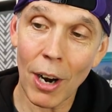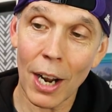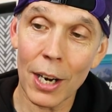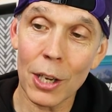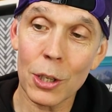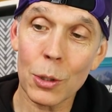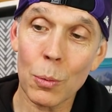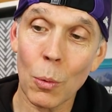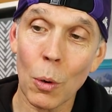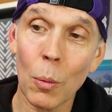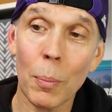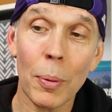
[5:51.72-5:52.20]

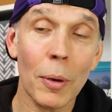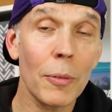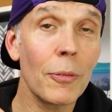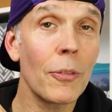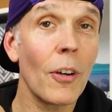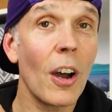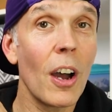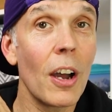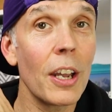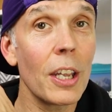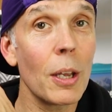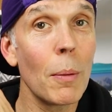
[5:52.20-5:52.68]
runners will
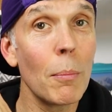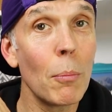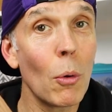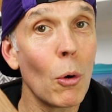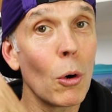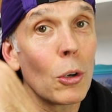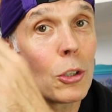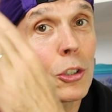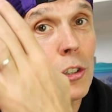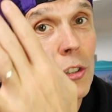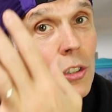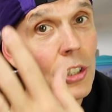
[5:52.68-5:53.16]
prefer your
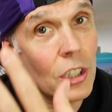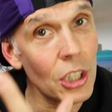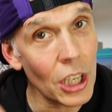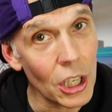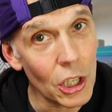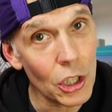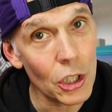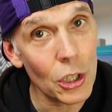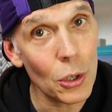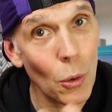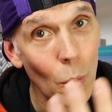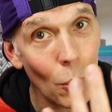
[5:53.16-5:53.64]
more
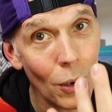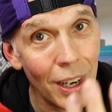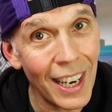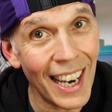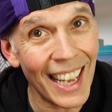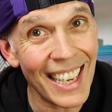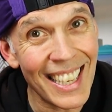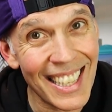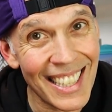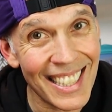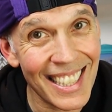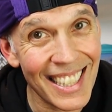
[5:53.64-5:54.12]
traditional
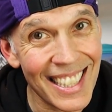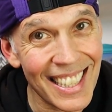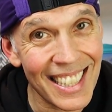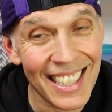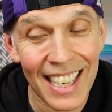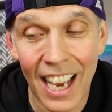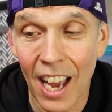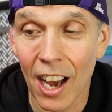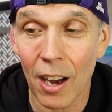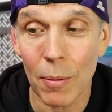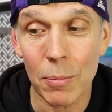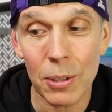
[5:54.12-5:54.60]
lacing
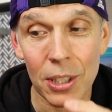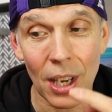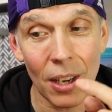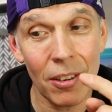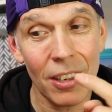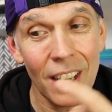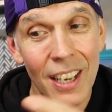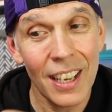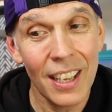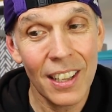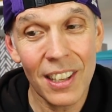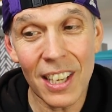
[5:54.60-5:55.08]
setup.
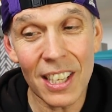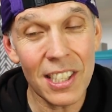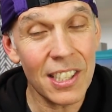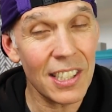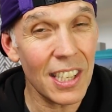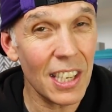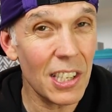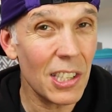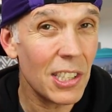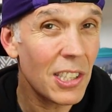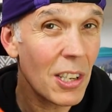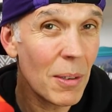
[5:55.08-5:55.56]
So this
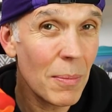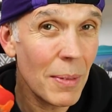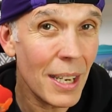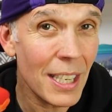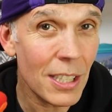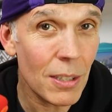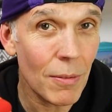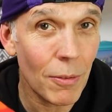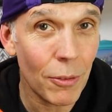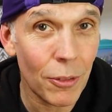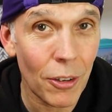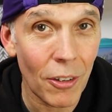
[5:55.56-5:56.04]
system
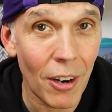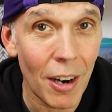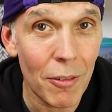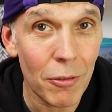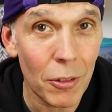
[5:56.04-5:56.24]
isn't for